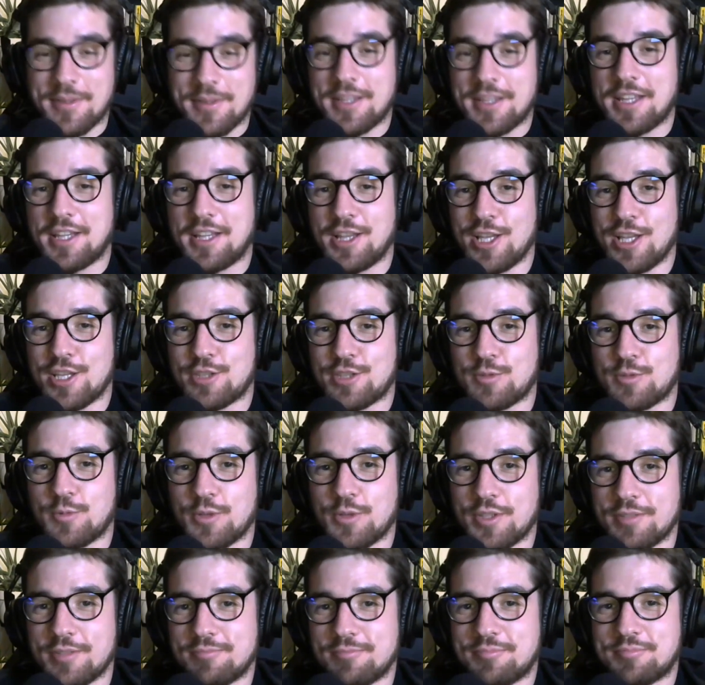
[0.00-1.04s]
but at least
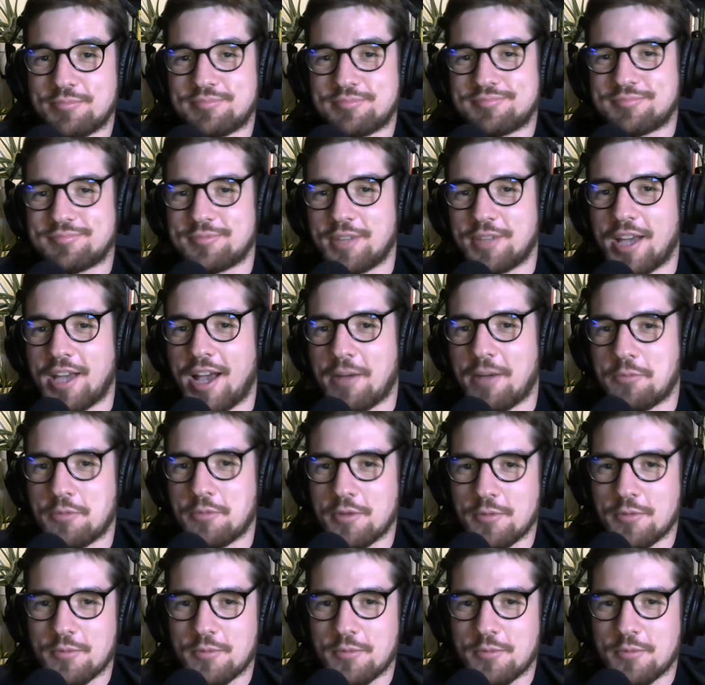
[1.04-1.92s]
we I